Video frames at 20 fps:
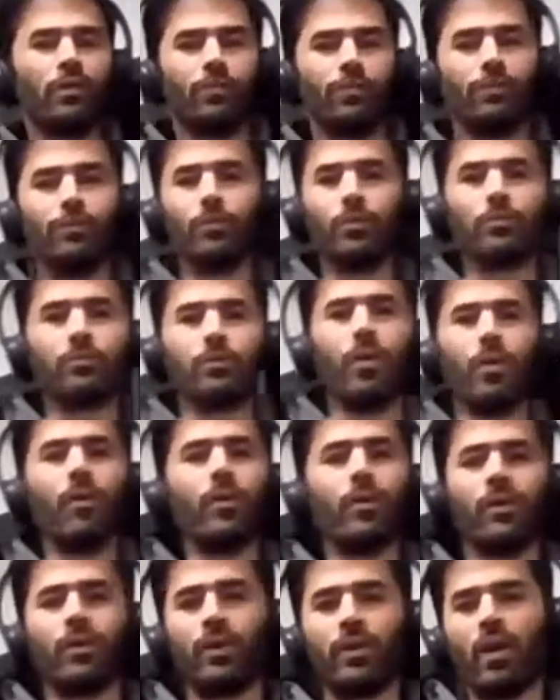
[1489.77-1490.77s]
want to move
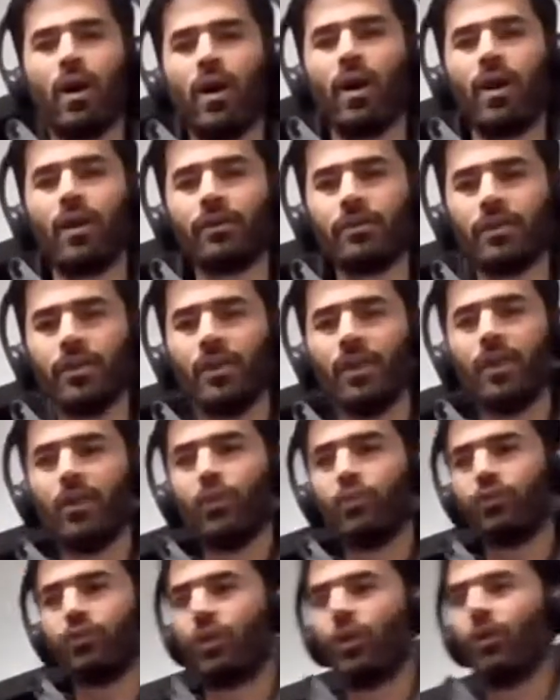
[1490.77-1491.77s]
forward or not.
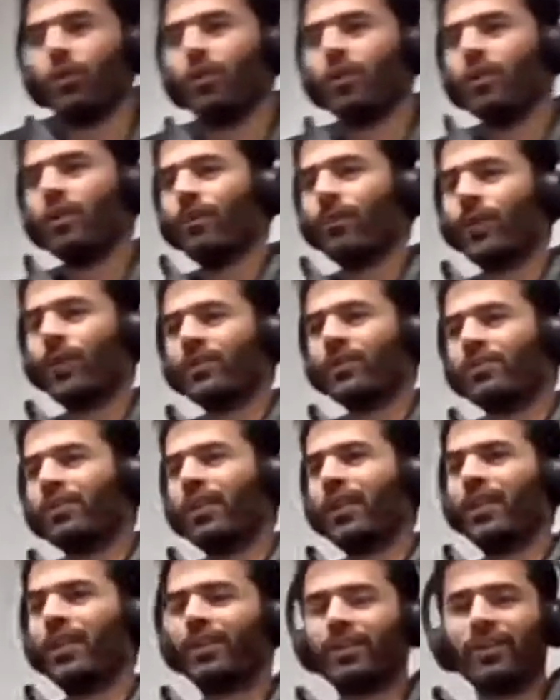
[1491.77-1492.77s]
So that's
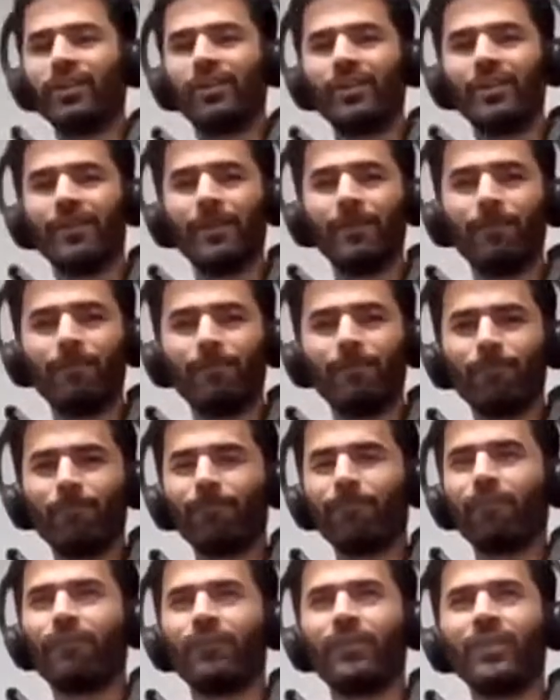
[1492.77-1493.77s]
like uh,
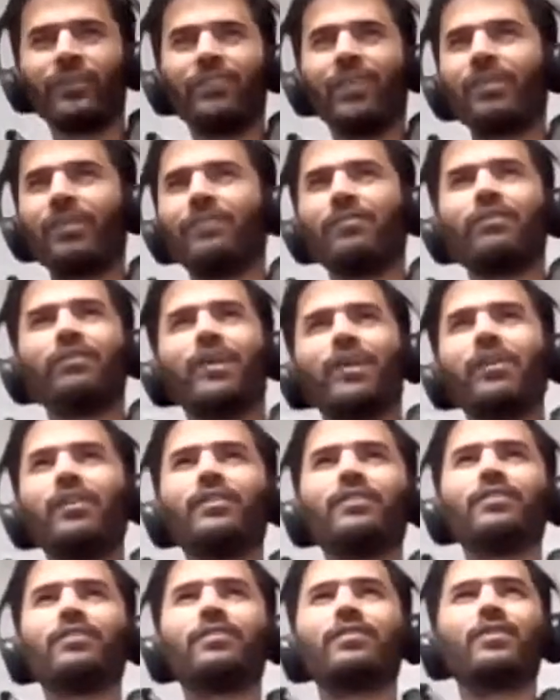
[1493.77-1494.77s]
that's like the
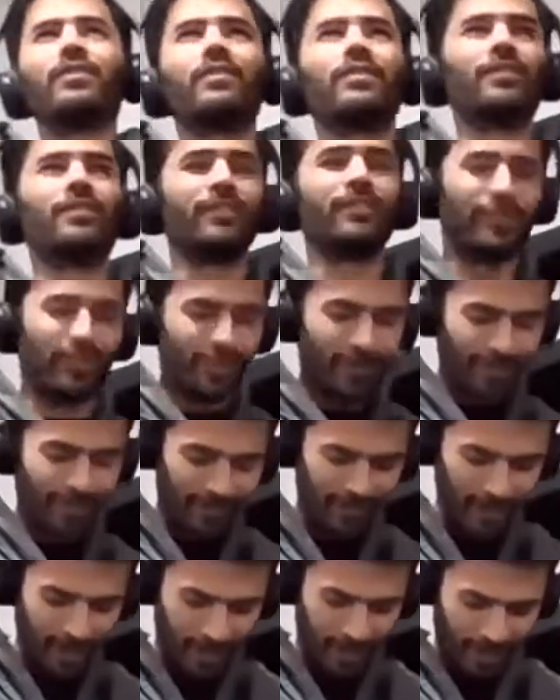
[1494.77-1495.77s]
funniest
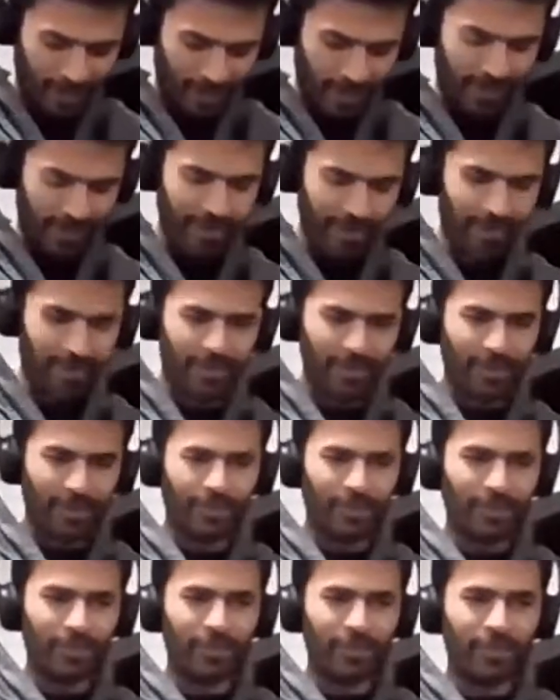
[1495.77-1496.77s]
thing
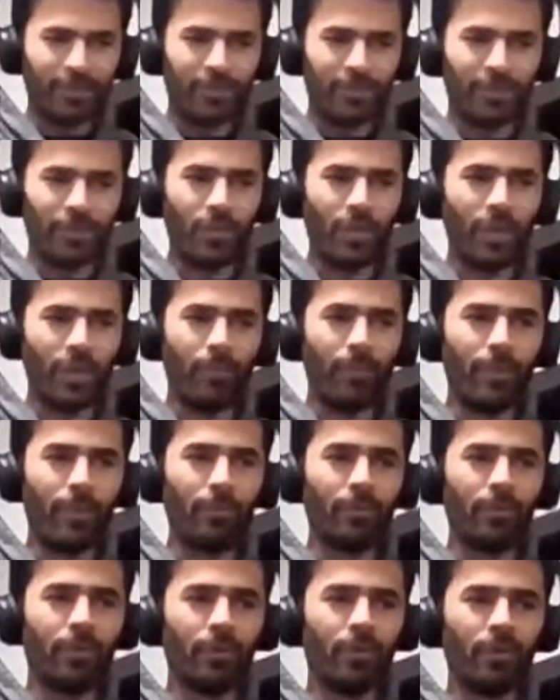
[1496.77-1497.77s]
when
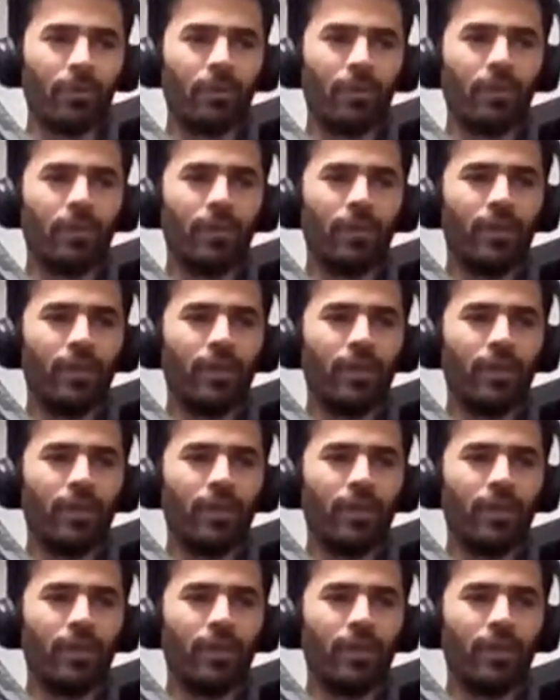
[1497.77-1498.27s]
people